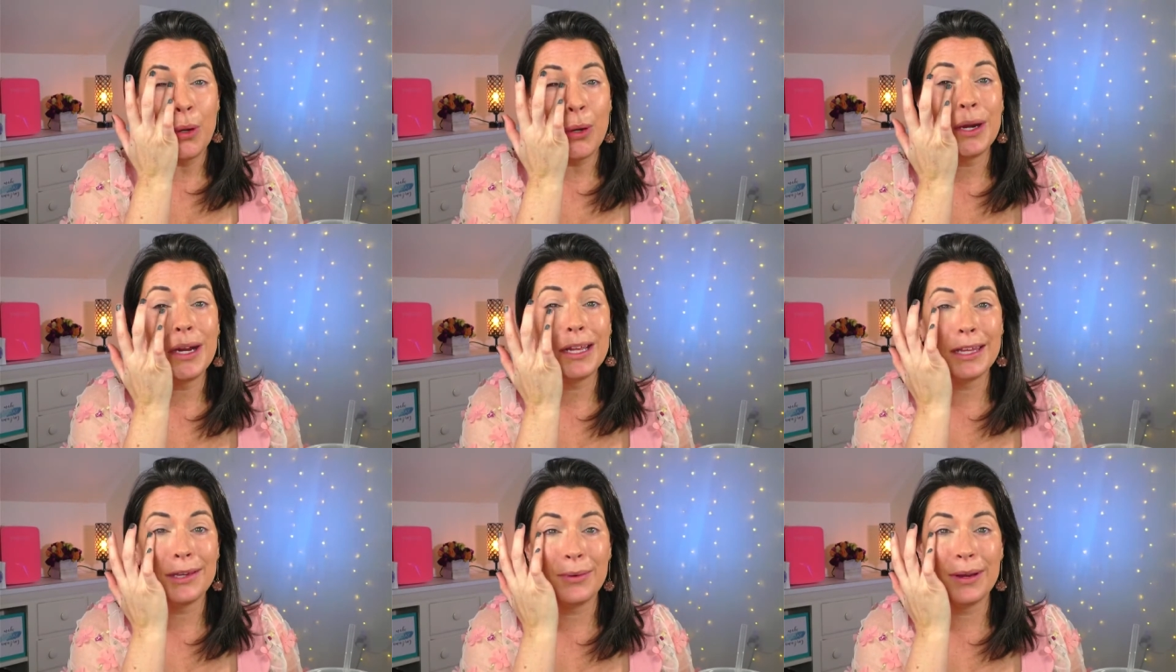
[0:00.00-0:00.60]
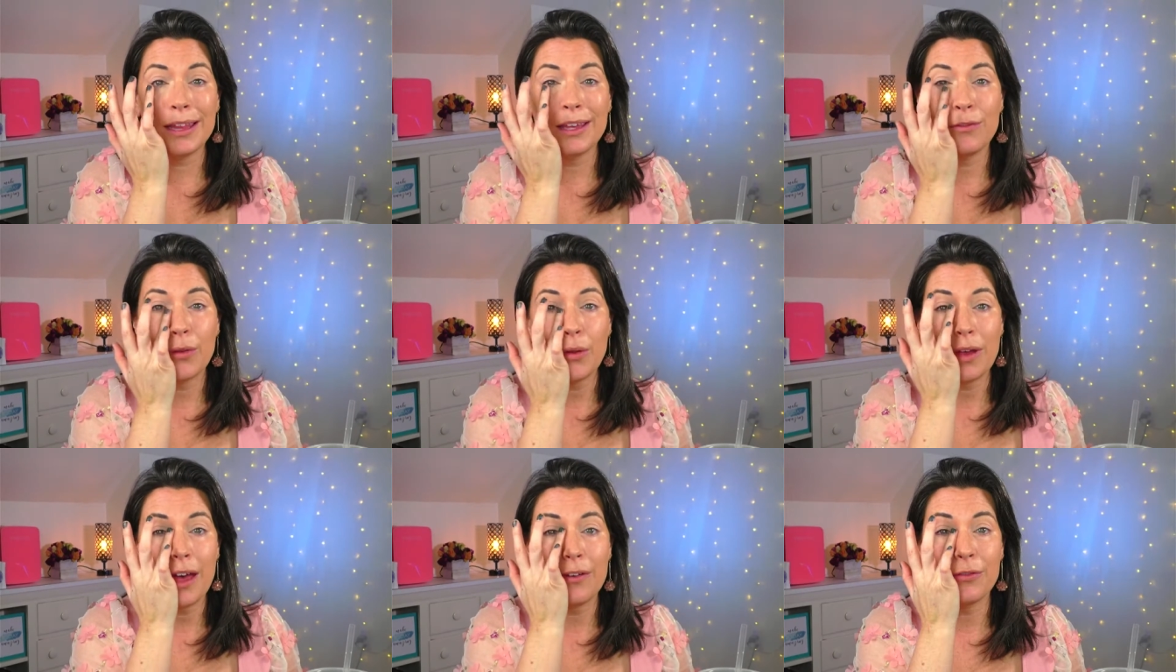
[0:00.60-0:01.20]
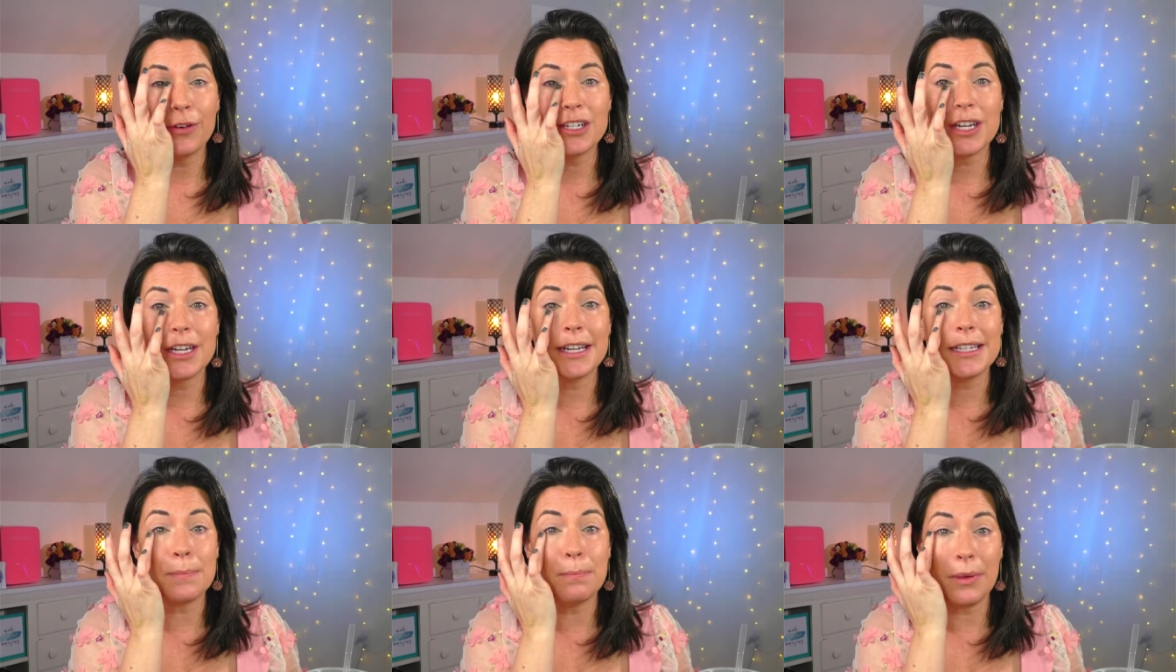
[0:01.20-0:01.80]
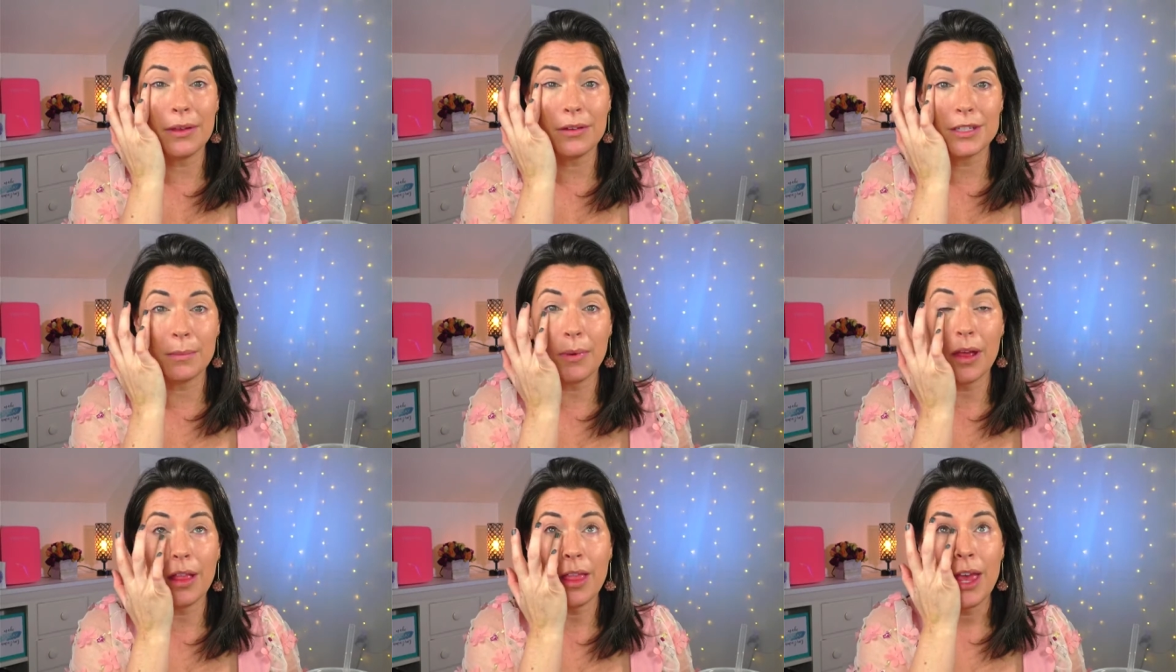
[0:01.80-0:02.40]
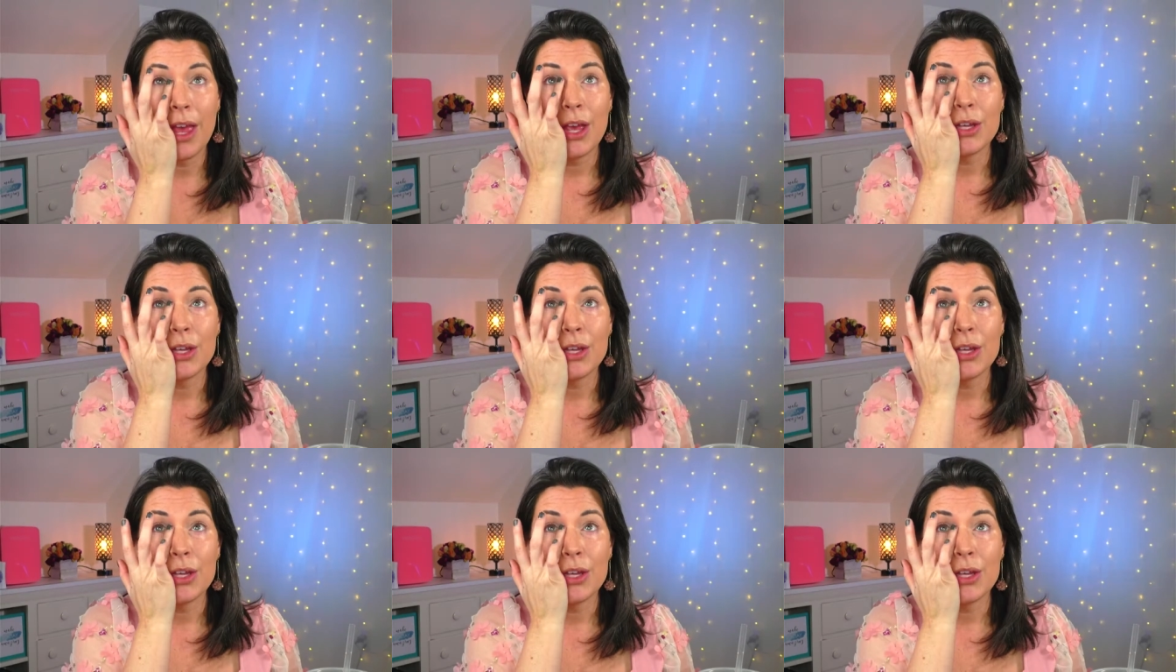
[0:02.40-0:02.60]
really, really full coverage, and it's buildable.